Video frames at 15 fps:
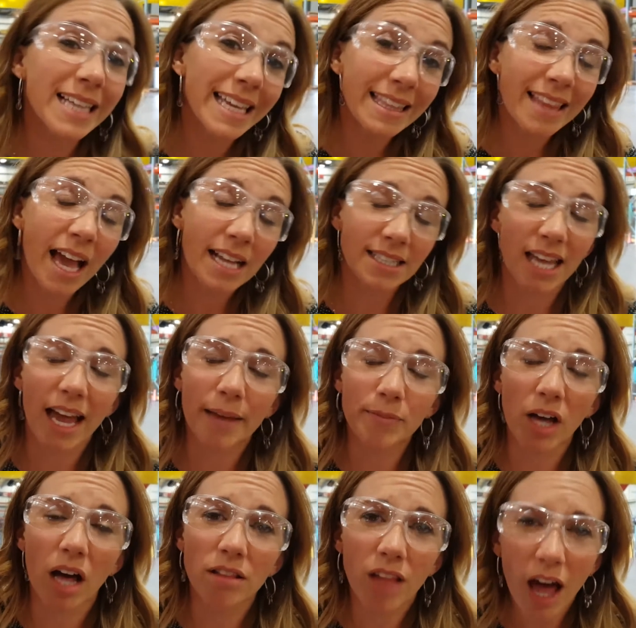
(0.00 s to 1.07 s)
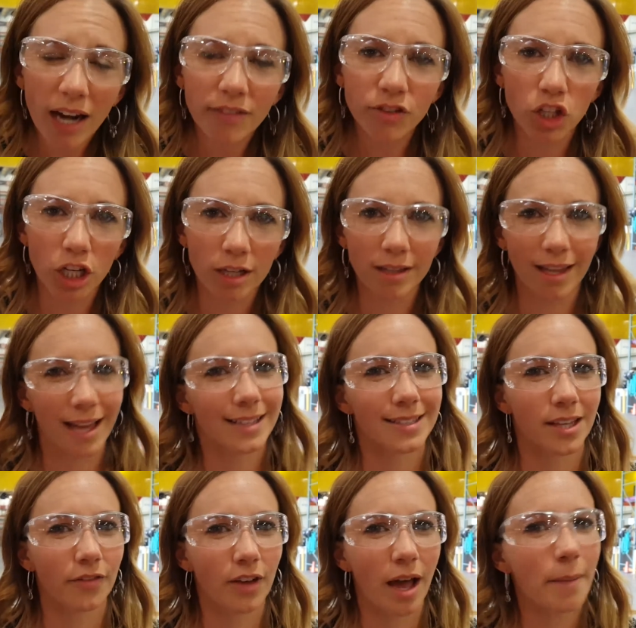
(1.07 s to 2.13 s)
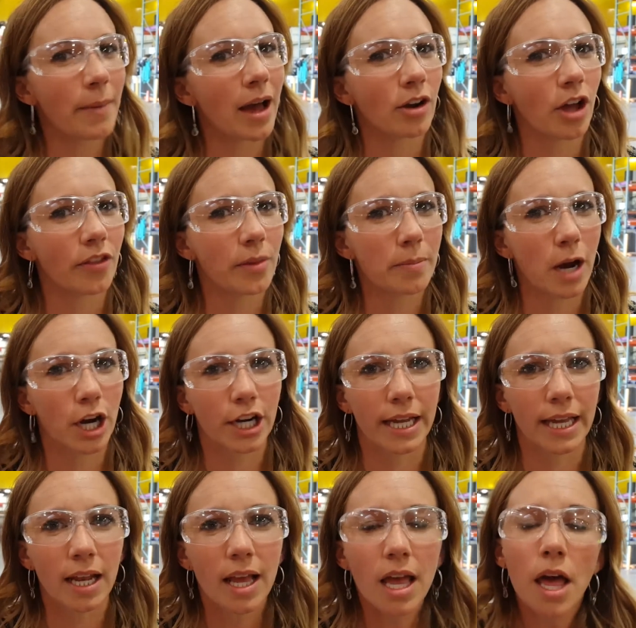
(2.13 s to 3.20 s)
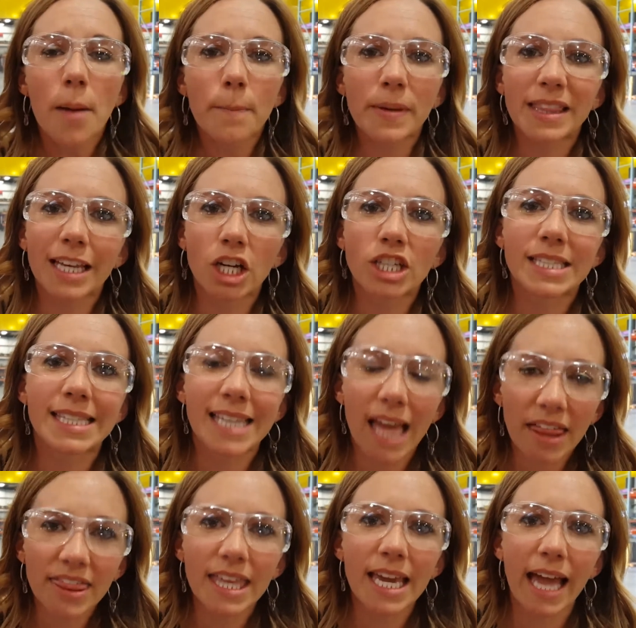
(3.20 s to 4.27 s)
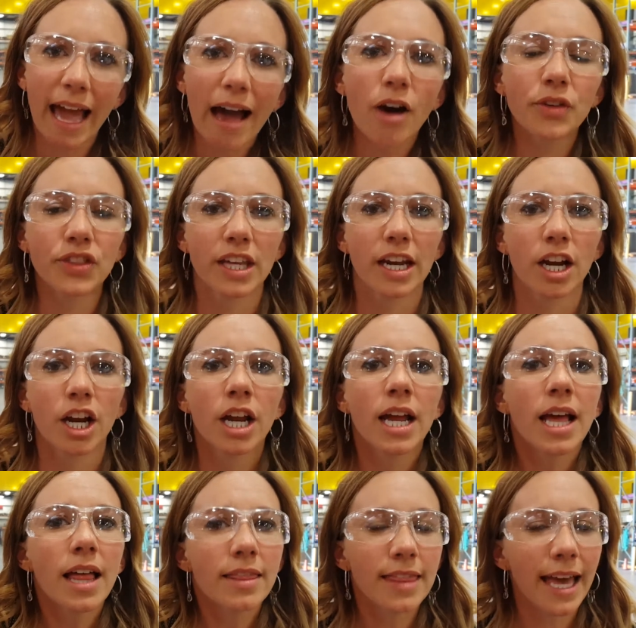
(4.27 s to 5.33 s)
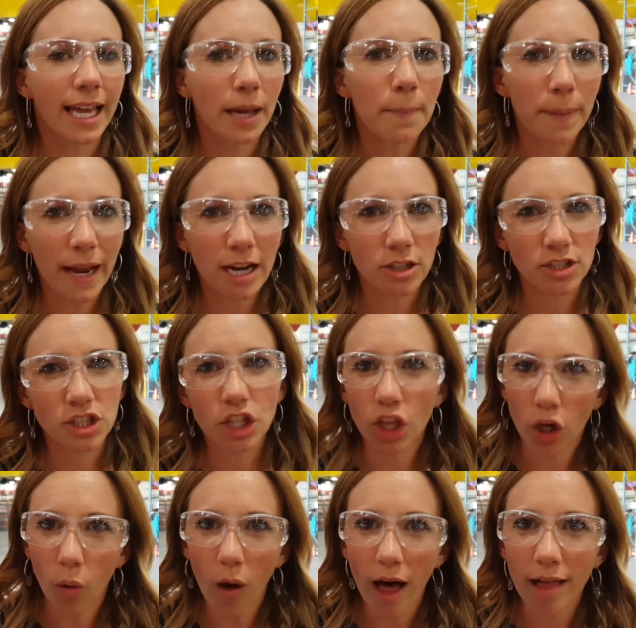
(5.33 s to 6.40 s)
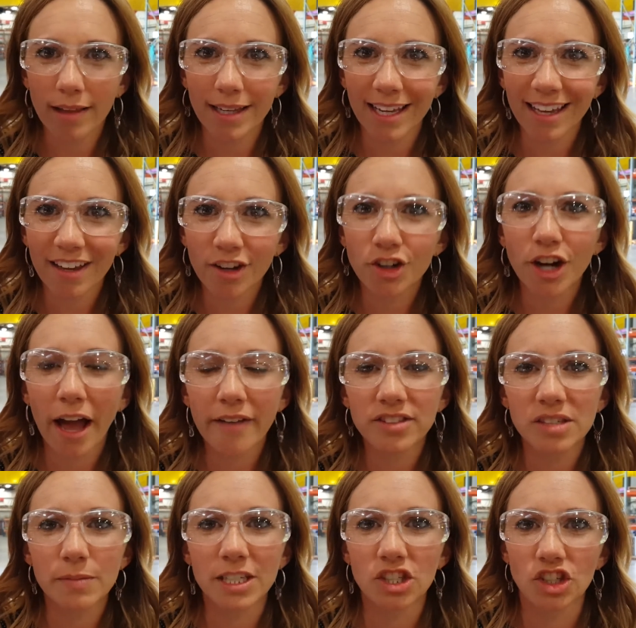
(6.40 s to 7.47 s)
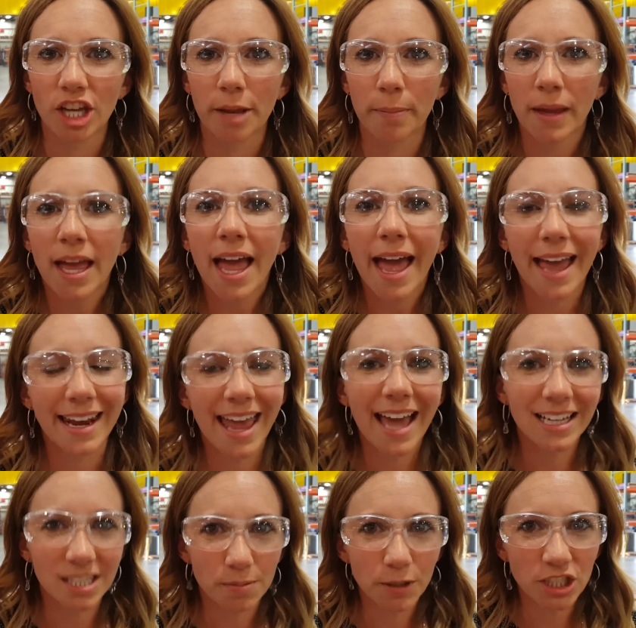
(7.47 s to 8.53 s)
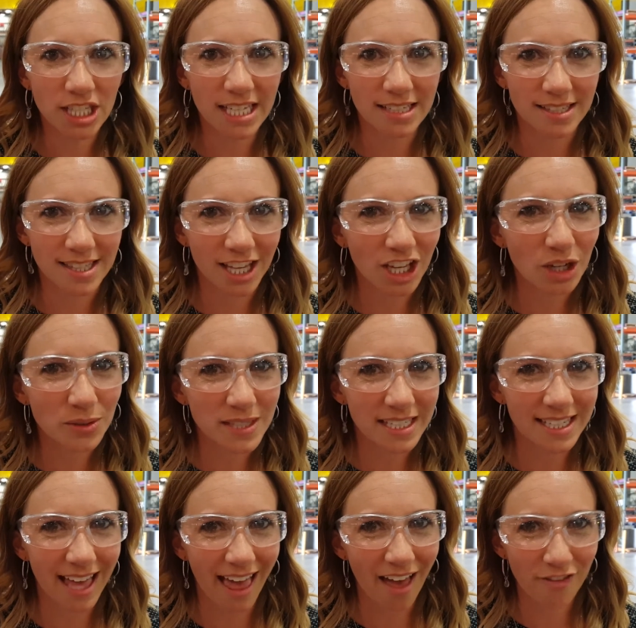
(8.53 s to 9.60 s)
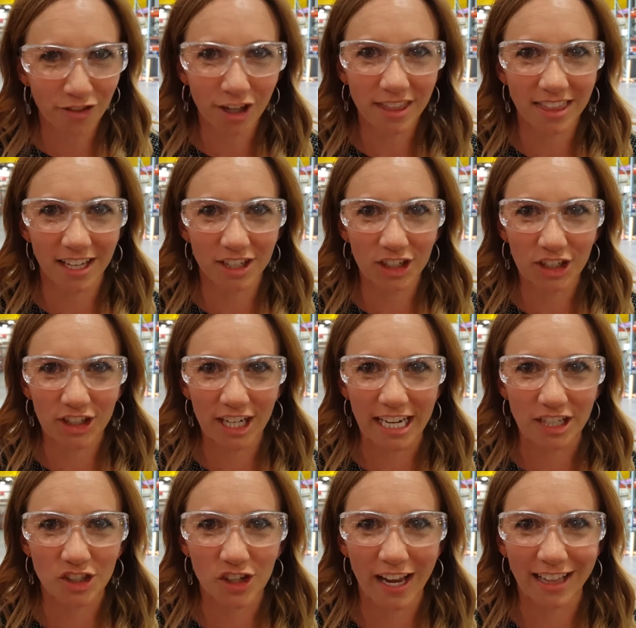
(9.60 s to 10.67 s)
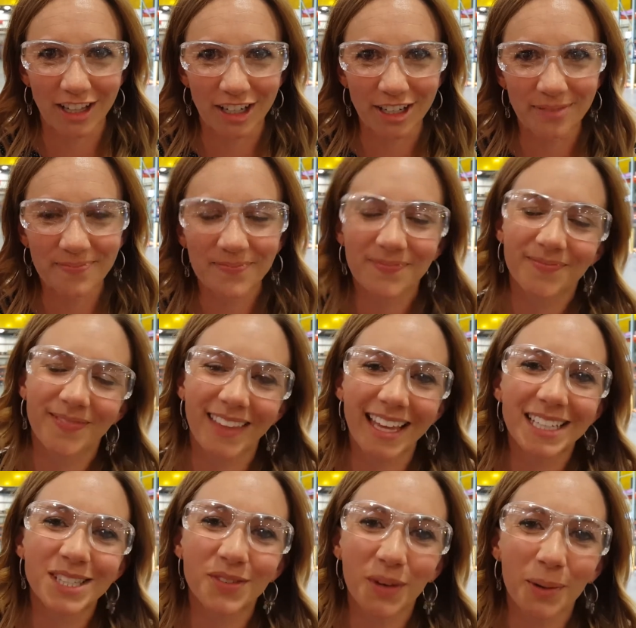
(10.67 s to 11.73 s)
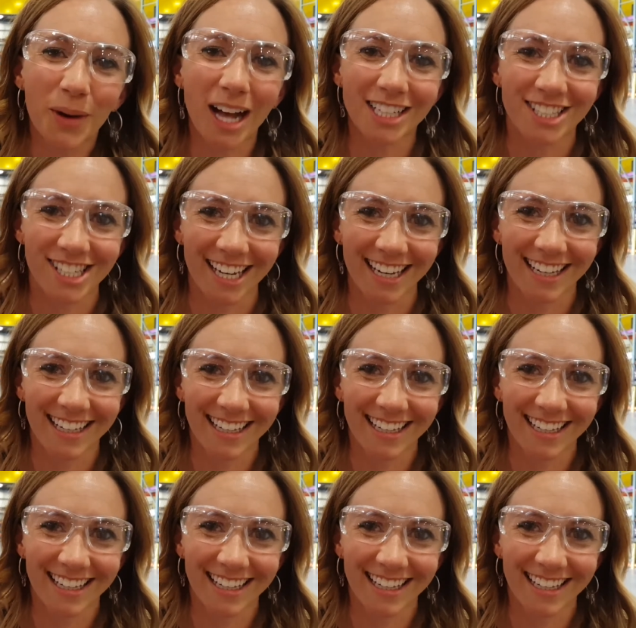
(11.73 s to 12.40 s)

in that time, a lot of lookalikes have come out on the market, but there is nothing out there that compares to the quality, craftsmanship, and expertise that goes into every Thunder Creek trailer. Thanks for watching.